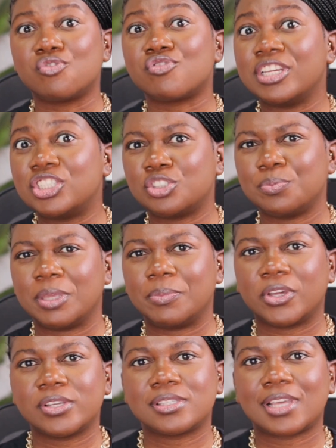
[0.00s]
reach me.
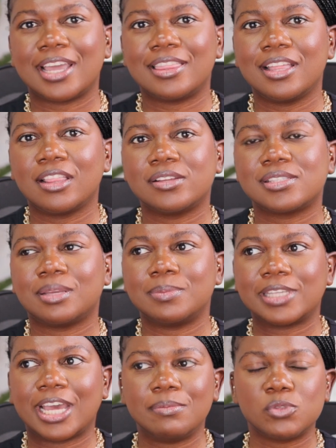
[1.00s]
Because I think there's
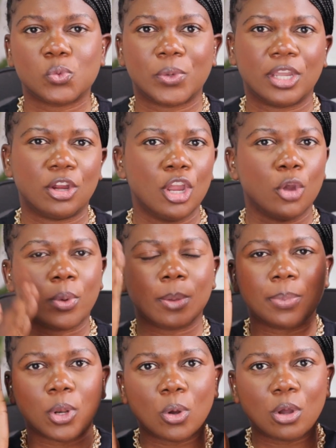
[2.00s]
some times where we
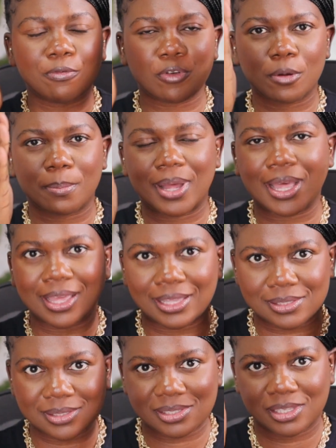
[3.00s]
block off our
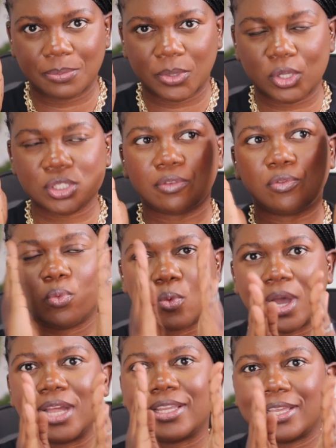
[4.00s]
minds because of
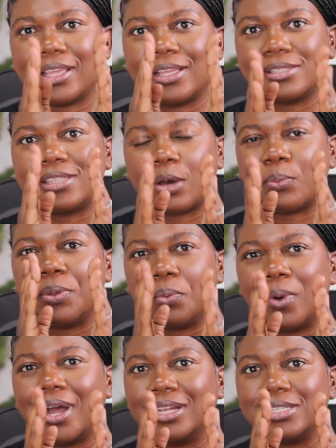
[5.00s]
what it is that we
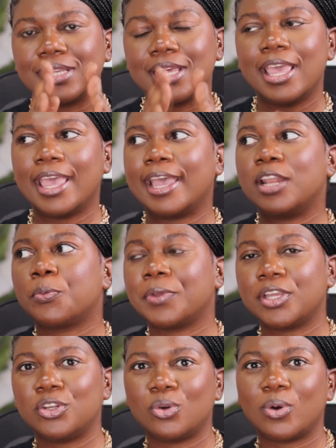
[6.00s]
want, and
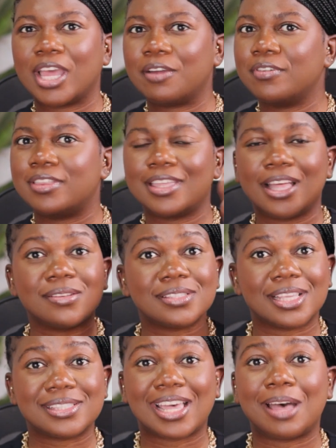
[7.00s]
we ignore everything else
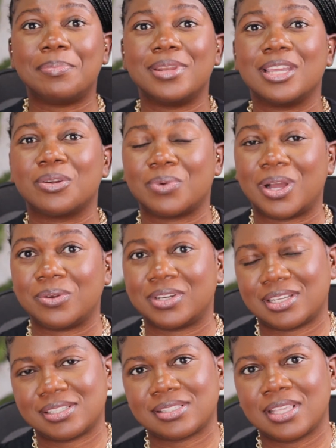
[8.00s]
that's happening
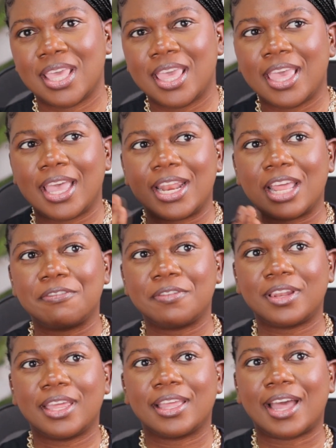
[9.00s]
around us. And I
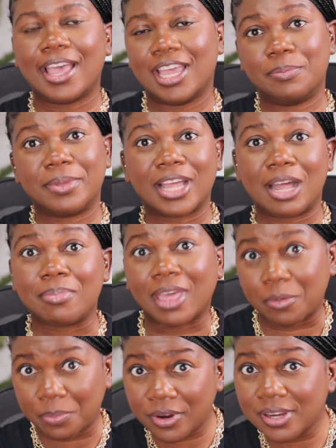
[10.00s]
feel like I had become
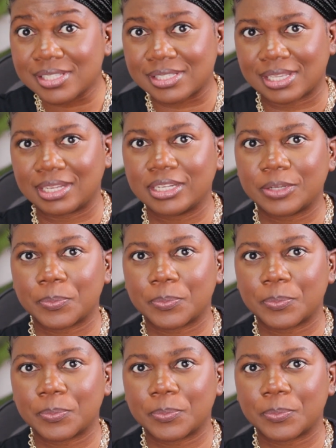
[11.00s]
that person.